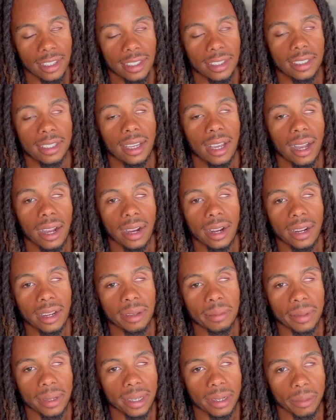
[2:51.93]
yeah, all right,
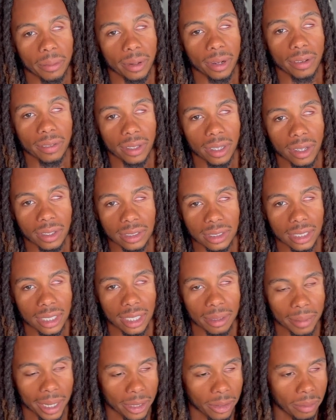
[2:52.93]
man, whatever y'all say.
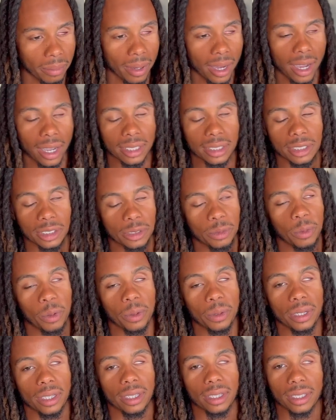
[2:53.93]
I know my eyes are
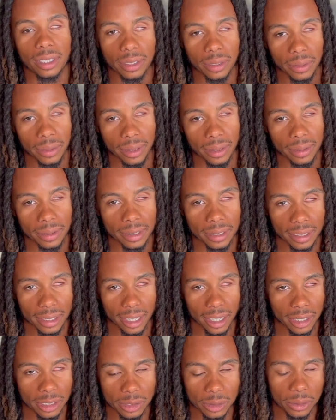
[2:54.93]
swollen, like
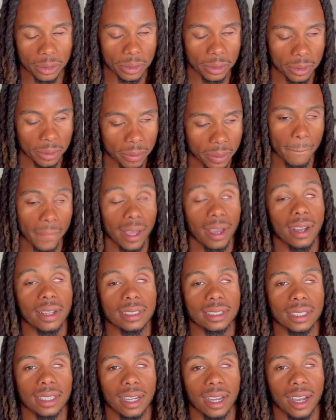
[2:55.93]
it's cool. Got
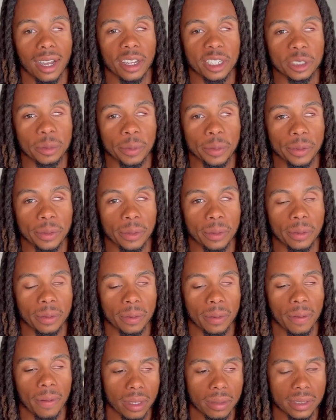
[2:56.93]
to the hospital.
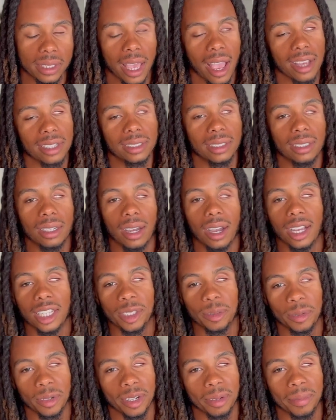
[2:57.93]
It was actually the
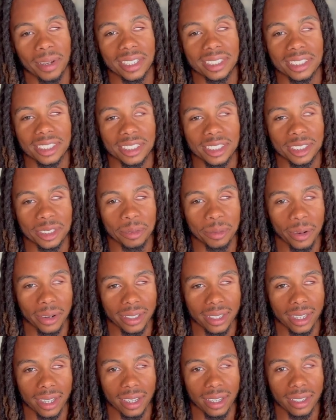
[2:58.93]
hospital that my sister worked
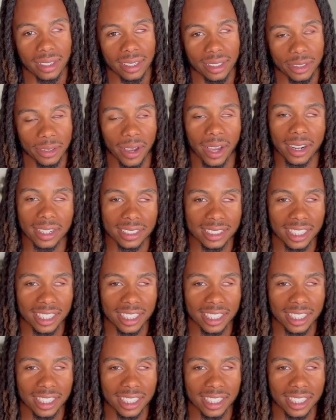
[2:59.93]
at, at the